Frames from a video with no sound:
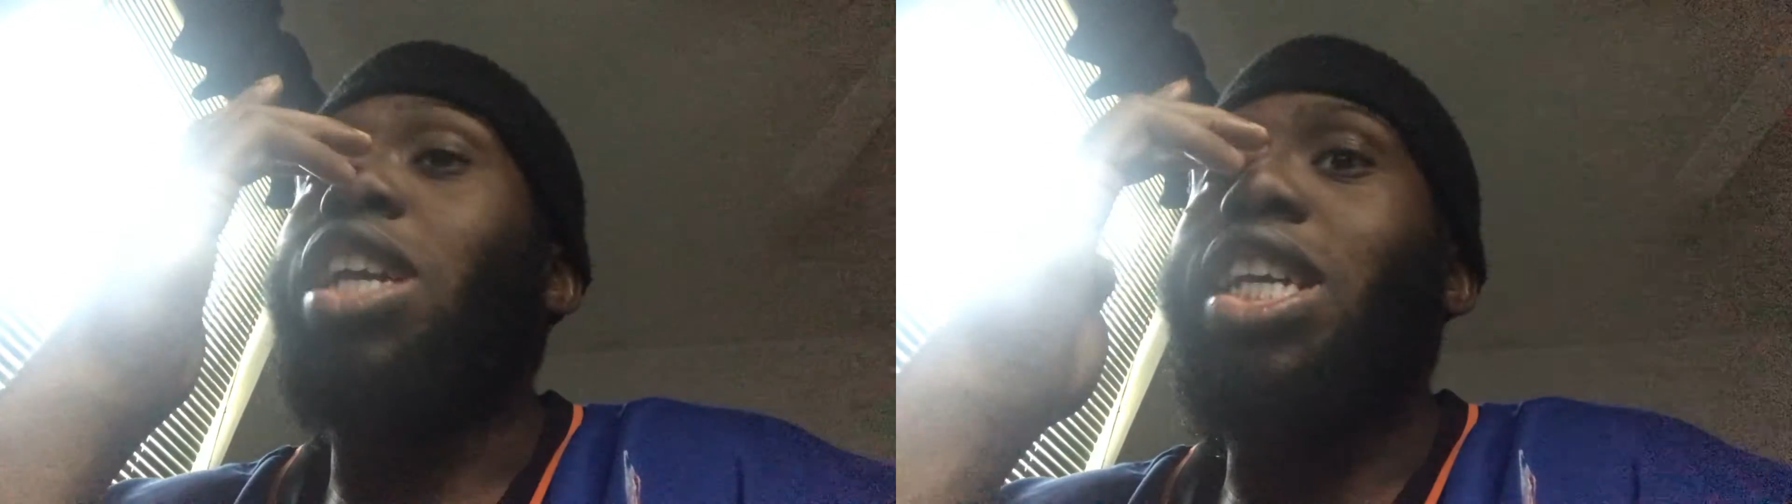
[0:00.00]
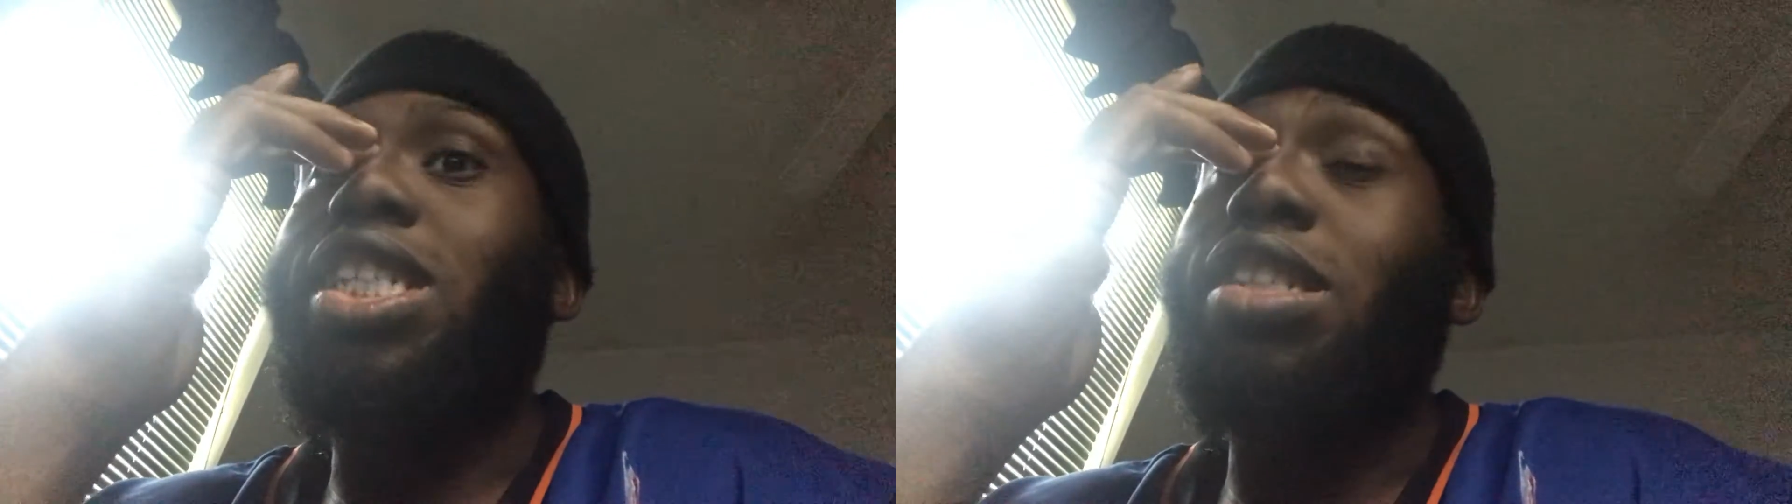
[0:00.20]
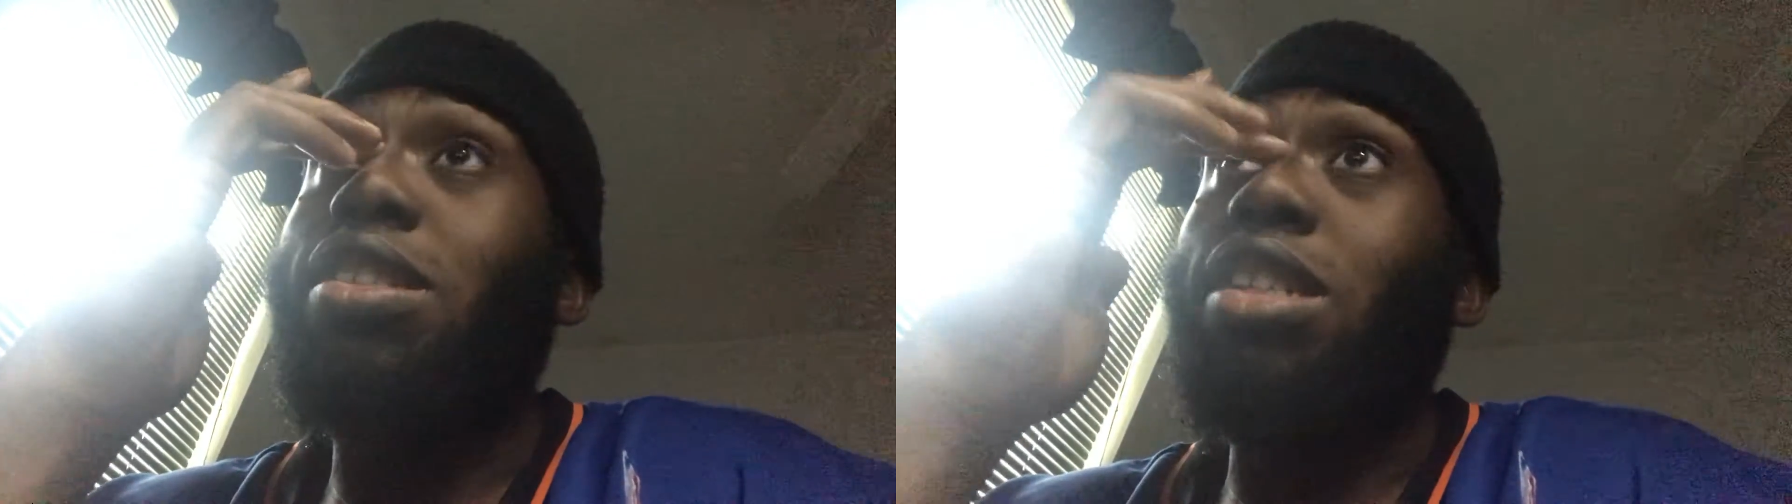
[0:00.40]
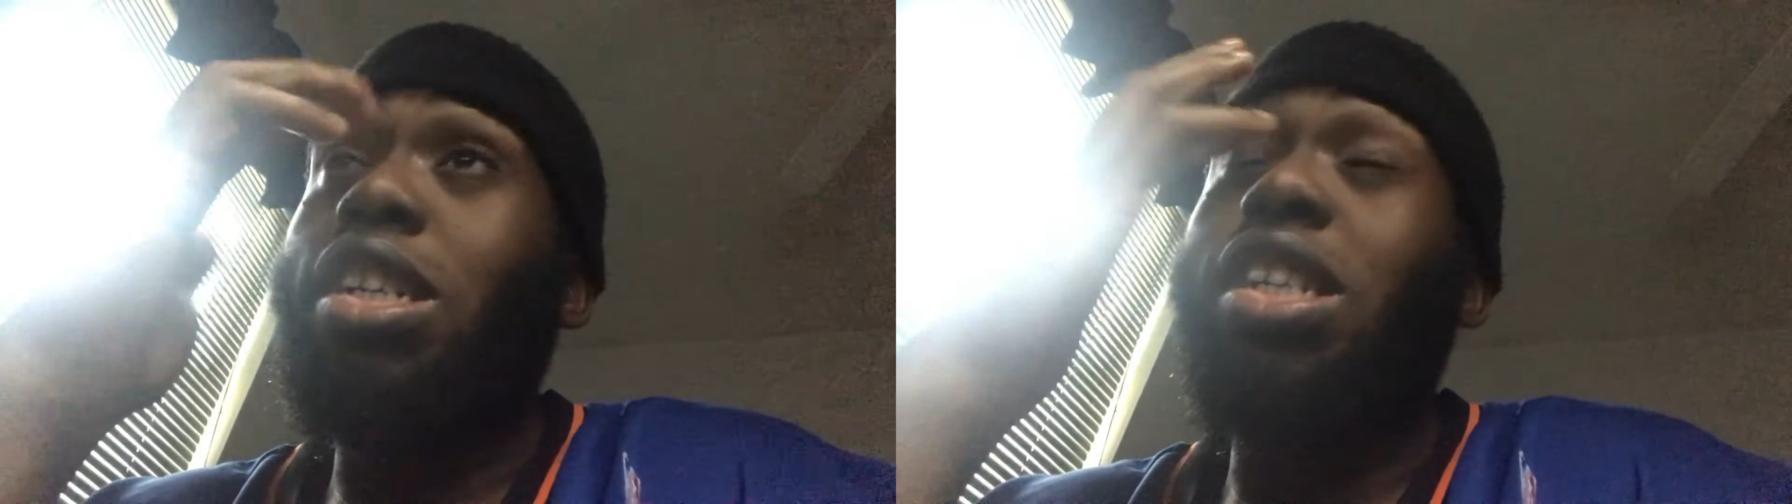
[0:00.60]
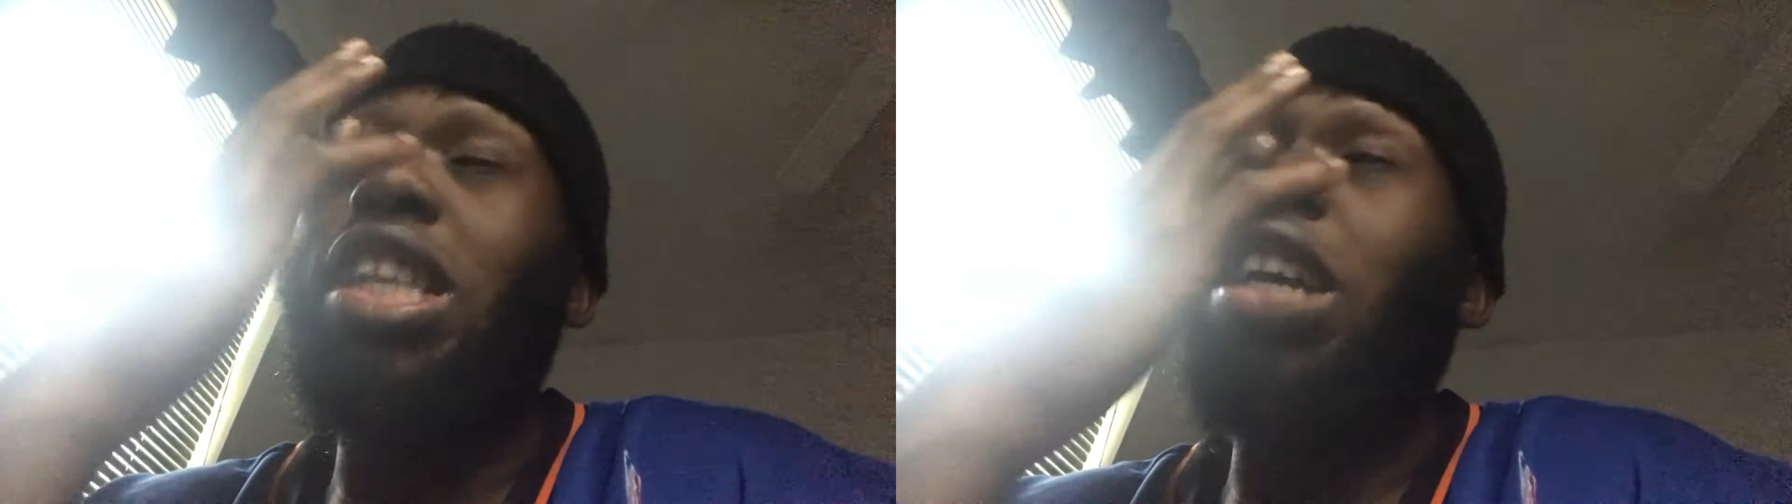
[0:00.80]
in
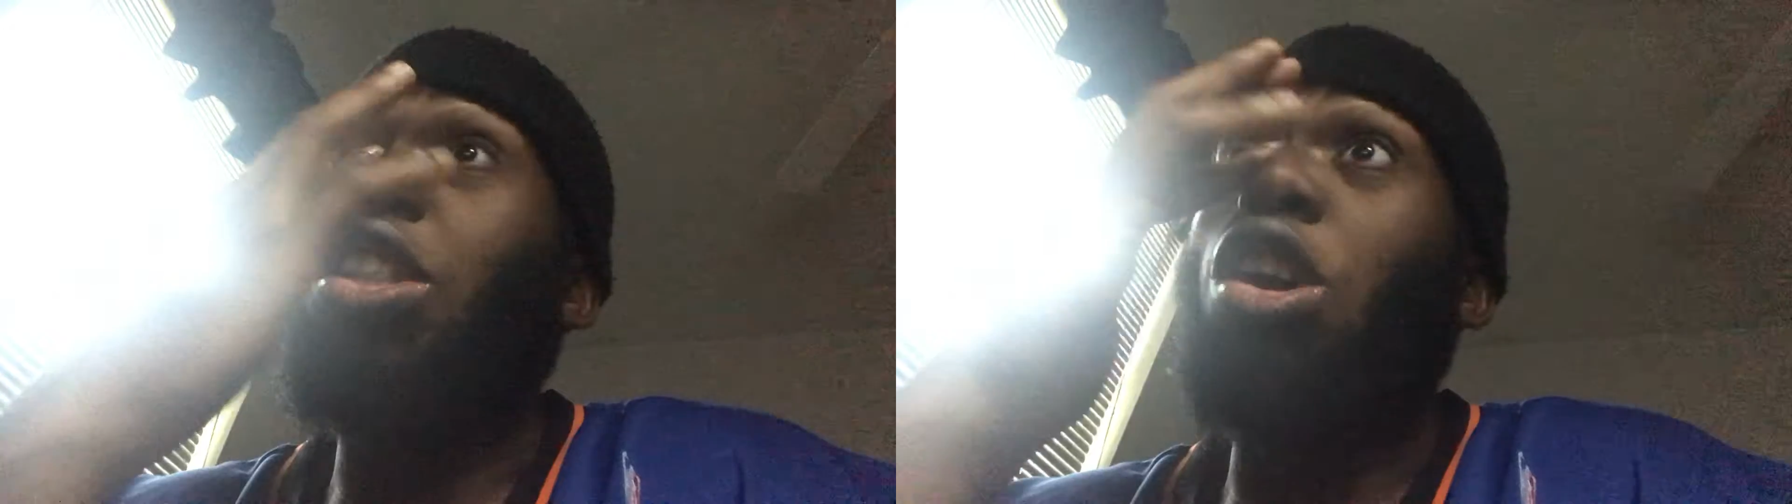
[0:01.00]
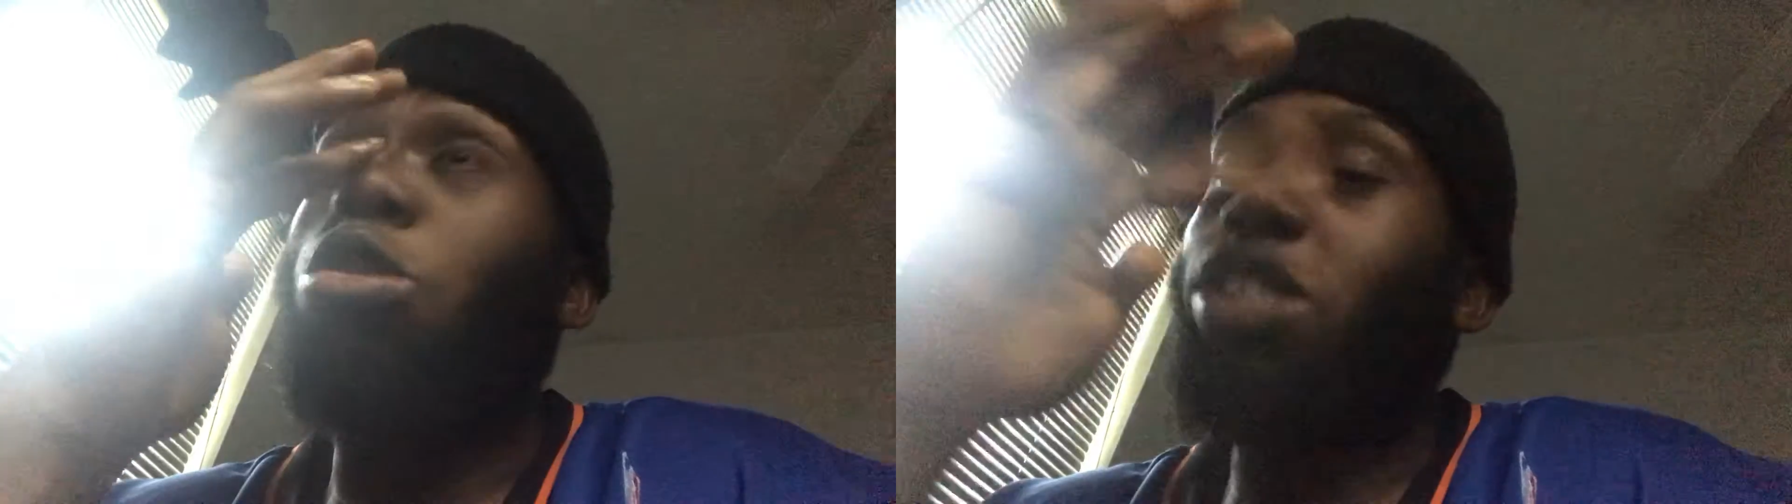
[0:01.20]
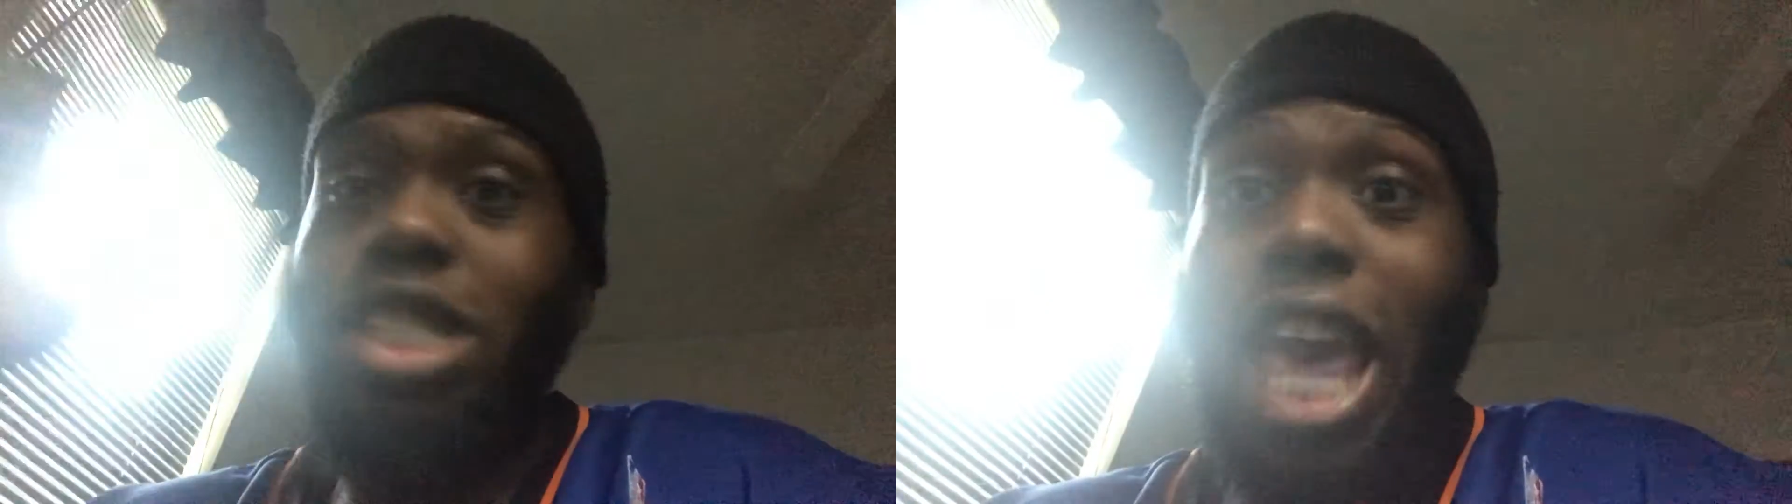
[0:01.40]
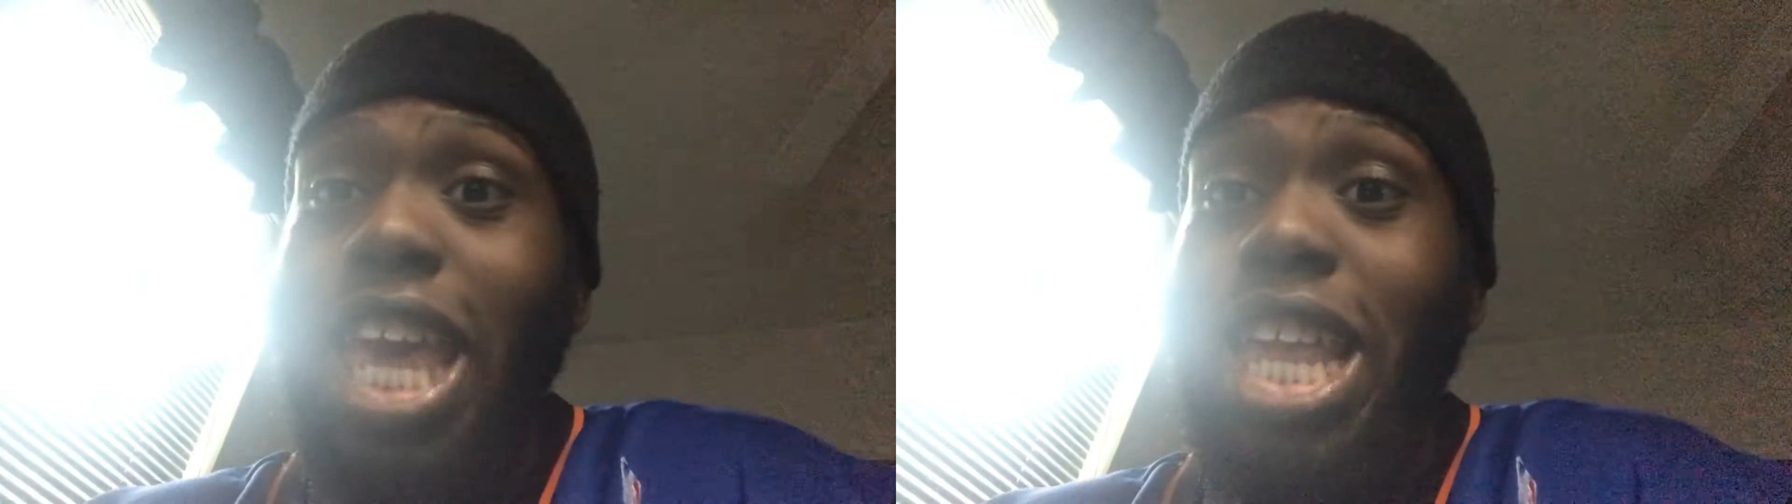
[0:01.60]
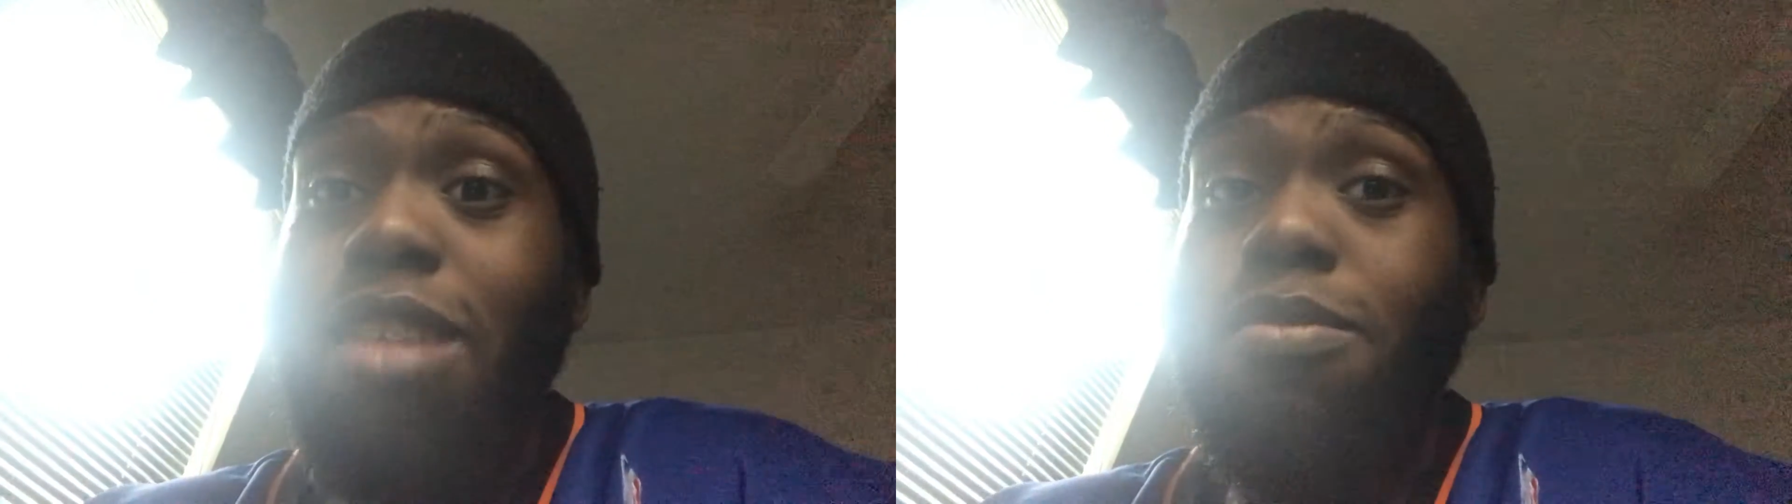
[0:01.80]
uh, the adult
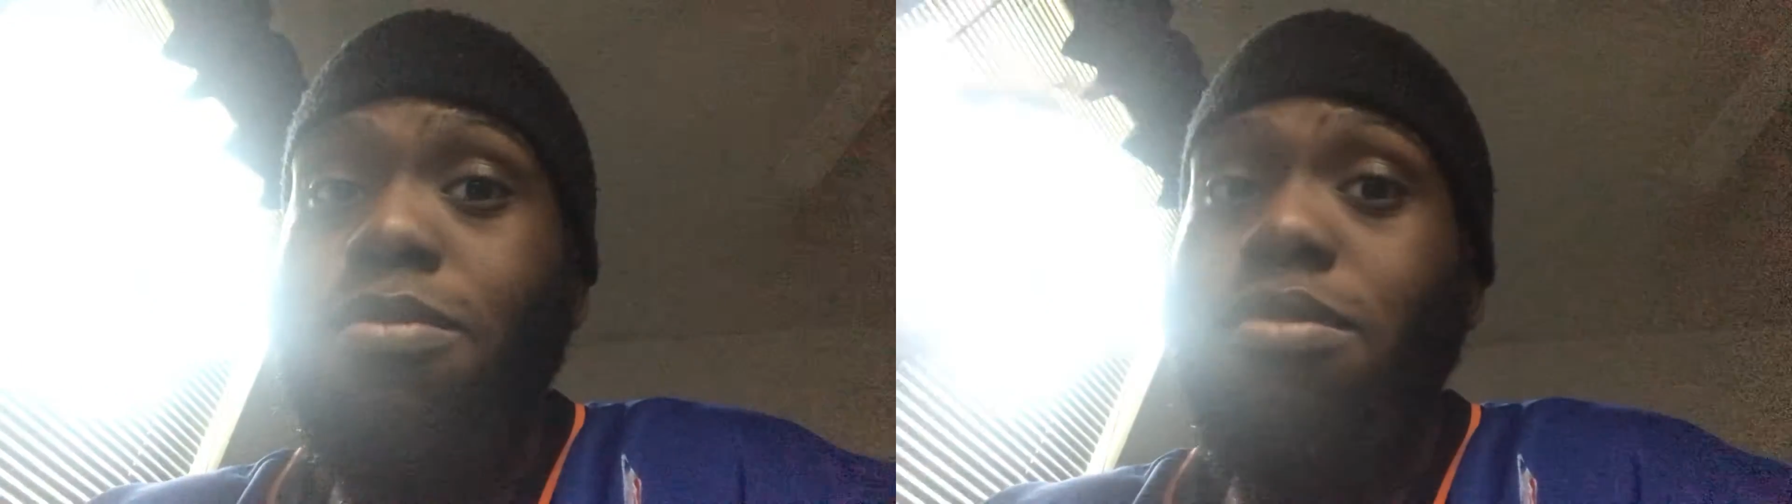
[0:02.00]
skate